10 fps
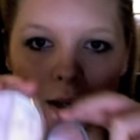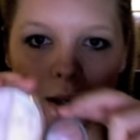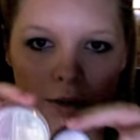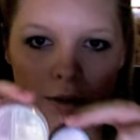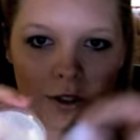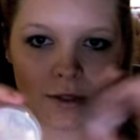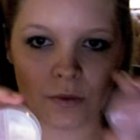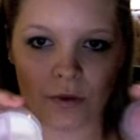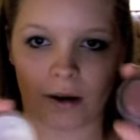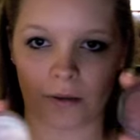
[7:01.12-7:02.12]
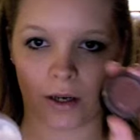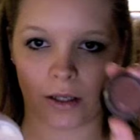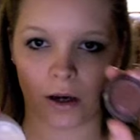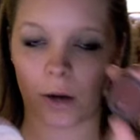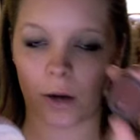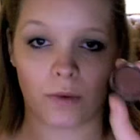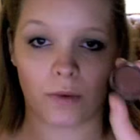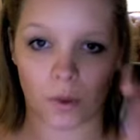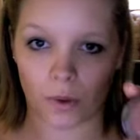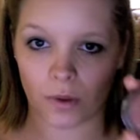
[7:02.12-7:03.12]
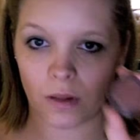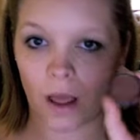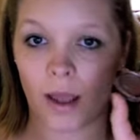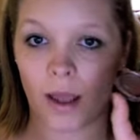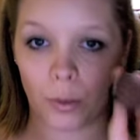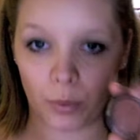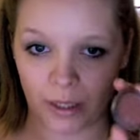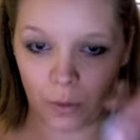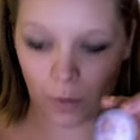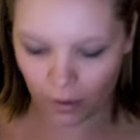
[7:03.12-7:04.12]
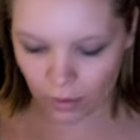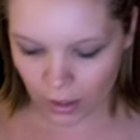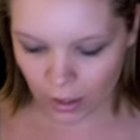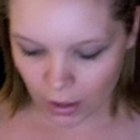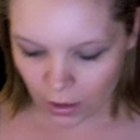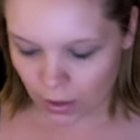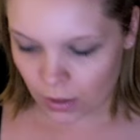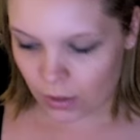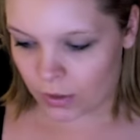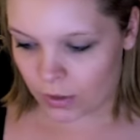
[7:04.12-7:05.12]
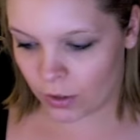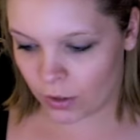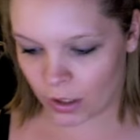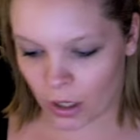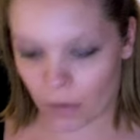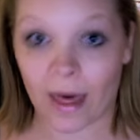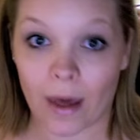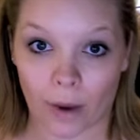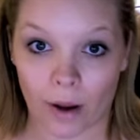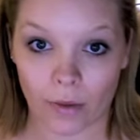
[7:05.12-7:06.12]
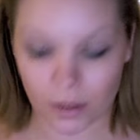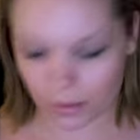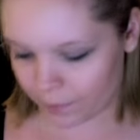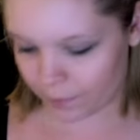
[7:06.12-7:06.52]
It looks very, very dark, but you don't use a lot and you blend it well. So you can go that route.